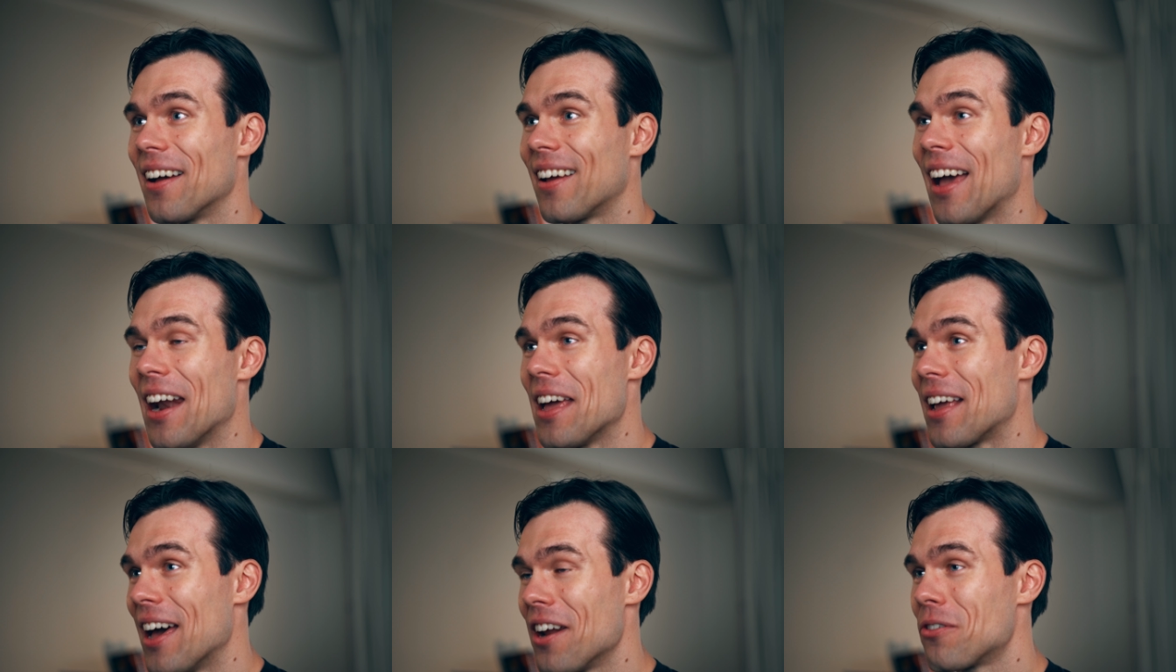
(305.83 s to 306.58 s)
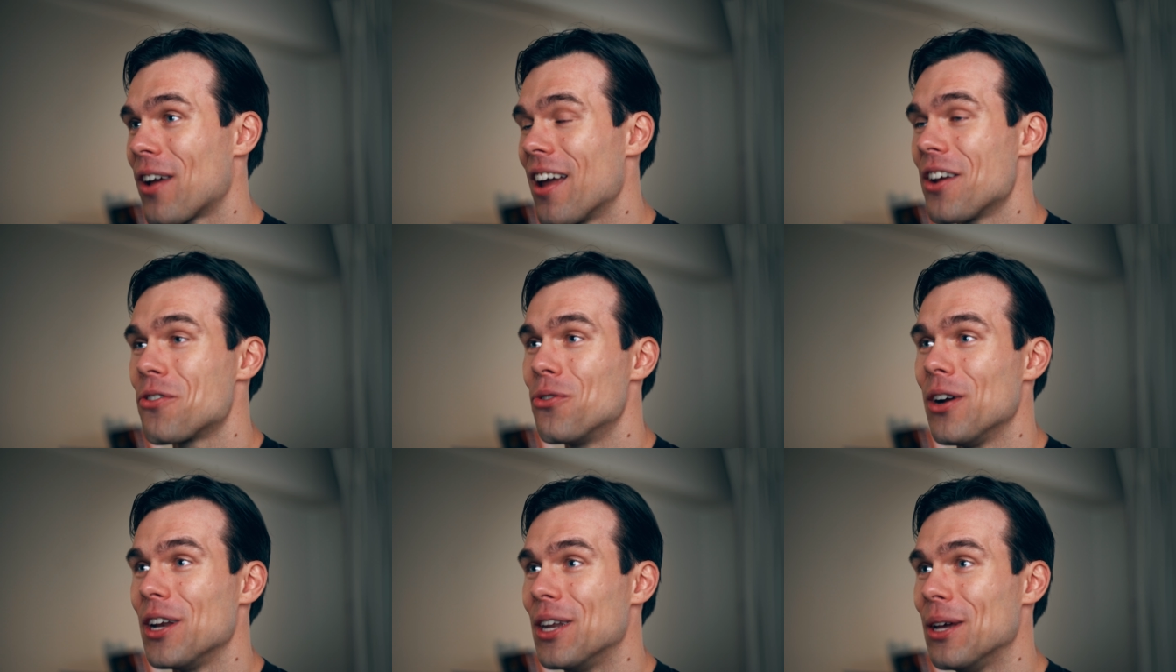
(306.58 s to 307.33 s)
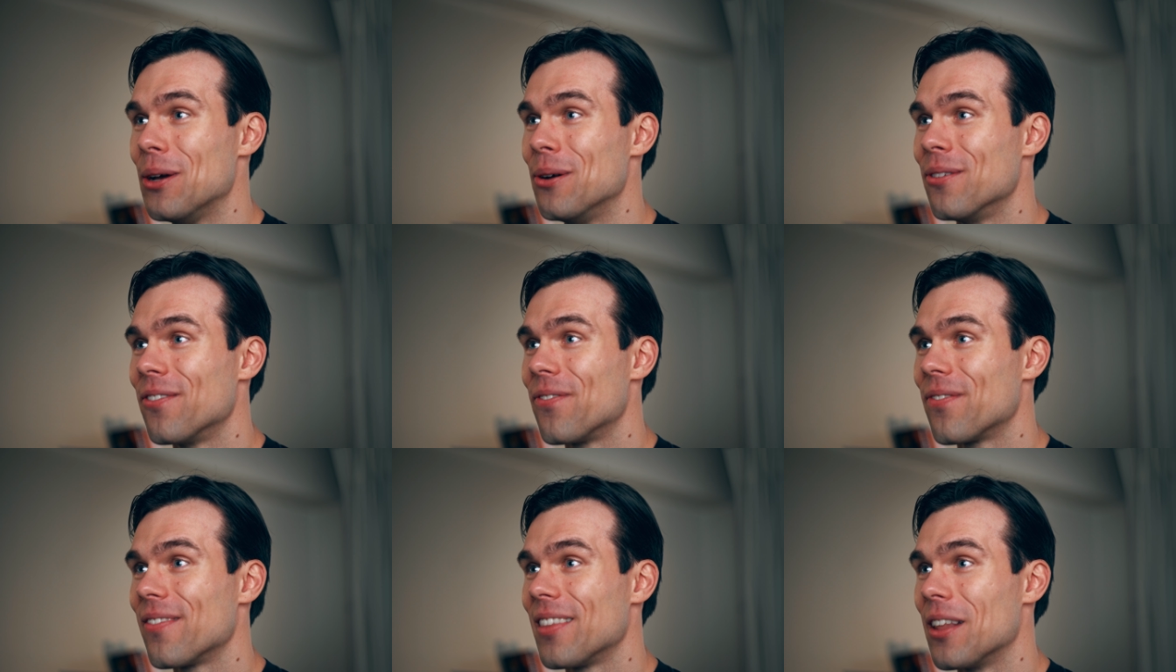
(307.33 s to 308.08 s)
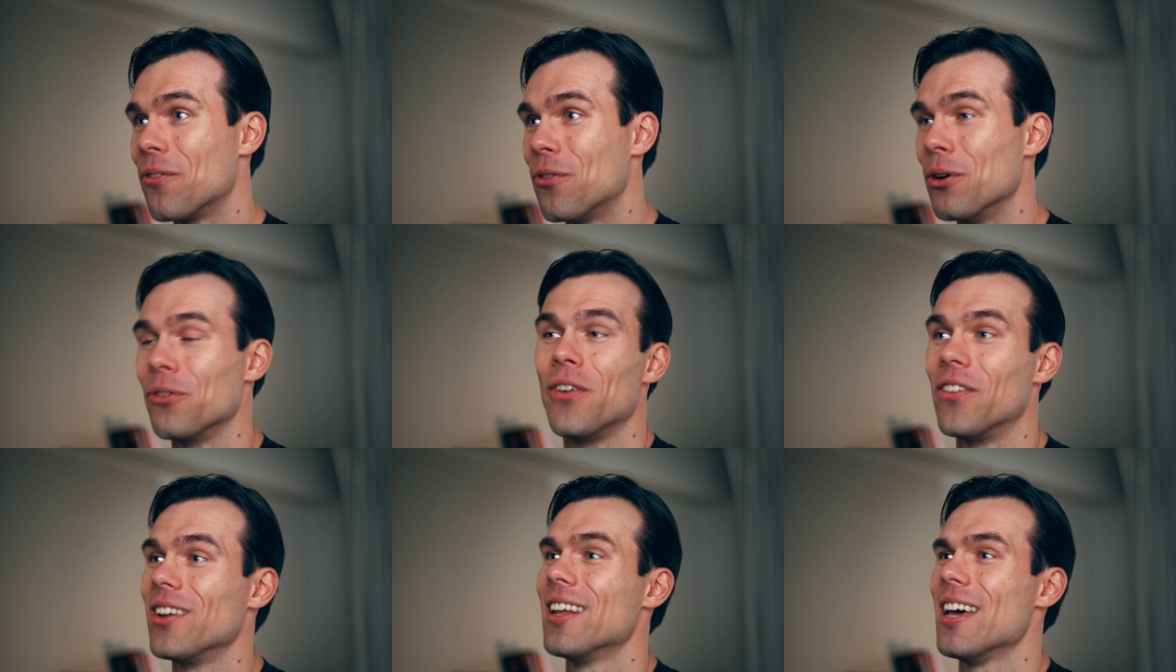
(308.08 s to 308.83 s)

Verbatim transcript: can I, can I, can I truly do the full 50